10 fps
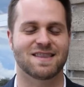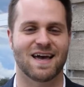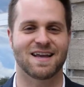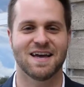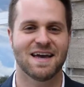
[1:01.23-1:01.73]

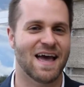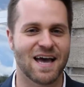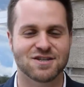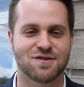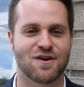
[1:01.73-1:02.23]
that
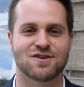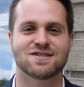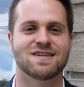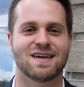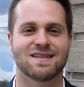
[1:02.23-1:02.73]
edge of our
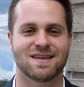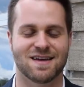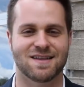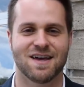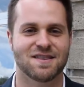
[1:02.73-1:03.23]
seat,
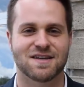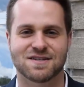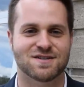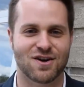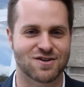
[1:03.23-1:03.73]
that this
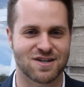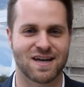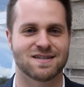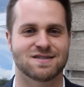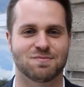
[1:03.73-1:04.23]
is our
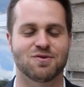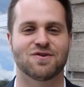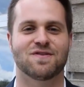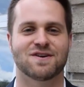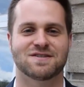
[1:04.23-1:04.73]
chance to
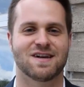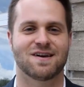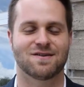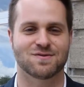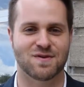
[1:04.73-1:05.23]
prove
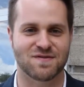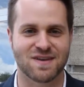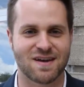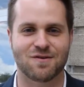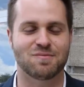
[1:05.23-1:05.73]
ourselves. We've
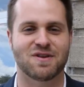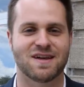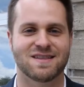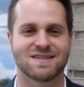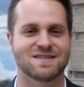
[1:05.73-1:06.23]
never
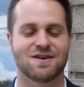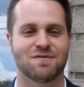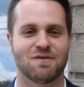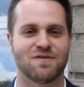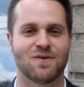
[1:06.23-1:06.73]
played this stuff
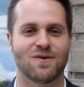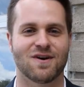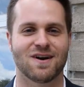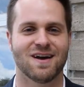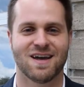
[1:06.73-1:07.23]

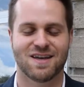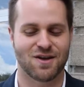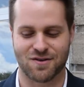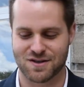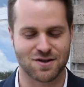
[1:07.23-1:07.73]
before. You
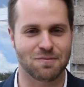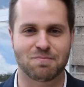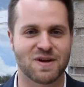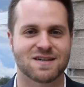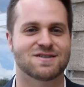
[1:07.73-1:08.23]
know, these are
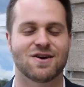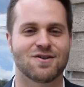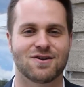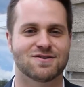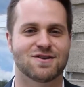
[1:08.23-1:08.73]
big
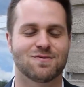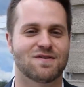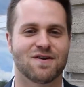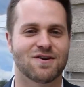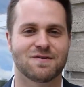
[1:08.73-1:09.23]
solos that
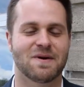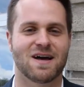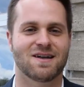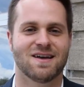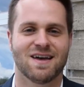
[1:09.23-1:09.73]
we've heard
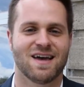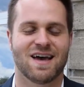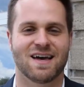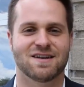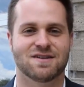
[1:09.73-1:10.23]
about.
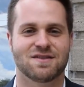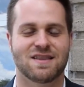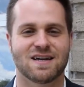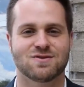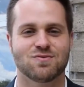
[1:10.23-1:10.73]
And
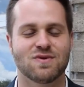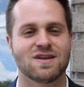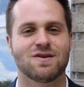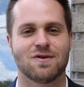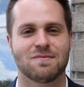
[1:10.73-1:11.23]
that's
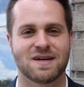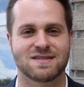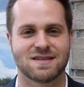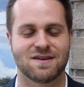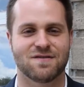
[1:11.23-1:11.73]
really what makes
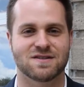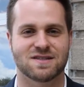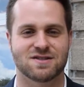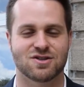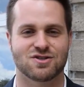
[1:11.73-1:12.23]
the difference,
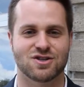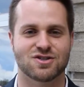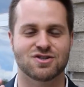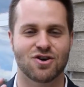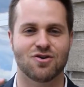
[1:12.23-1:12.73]
is there's
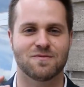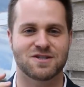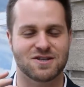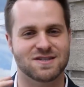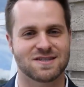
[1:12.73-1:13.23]
just so
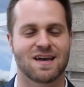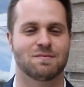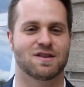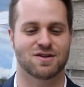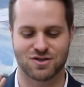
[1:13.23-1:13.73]
much
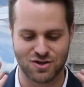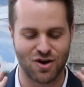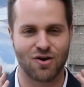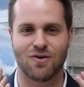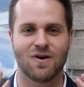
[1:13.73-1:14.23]
excitement. There's
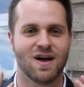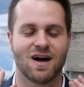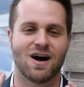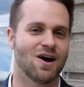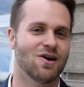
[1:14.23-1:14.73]
no,
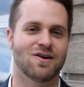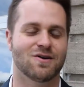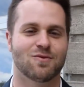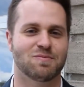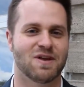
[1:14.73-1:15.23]
oh, hey,
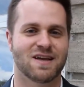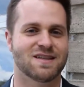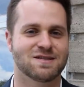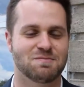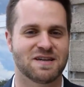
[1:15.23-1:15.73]
we're playing
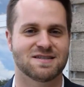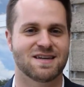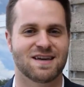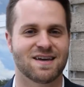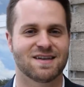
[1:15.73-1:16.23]
this piece
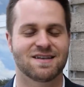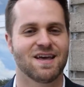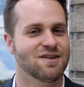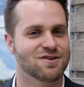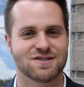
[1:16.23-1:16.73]
again.
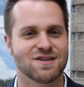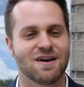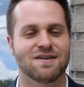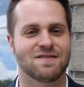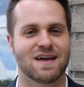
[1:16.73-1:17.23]
There's
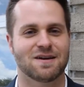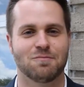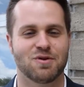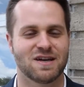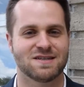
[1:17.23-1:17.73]
none of that
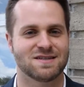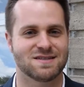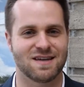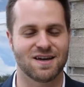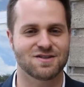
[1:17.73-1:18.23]

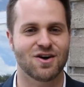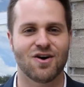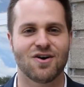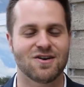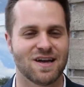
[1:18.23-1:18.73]
complacency. It's
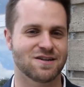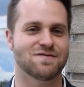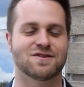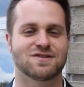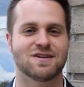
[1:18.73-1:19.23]
all edge of
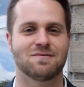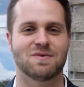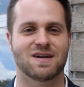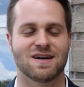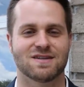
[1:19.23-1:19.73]
your seat,
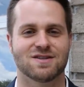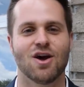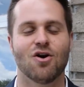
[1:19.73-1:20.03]
because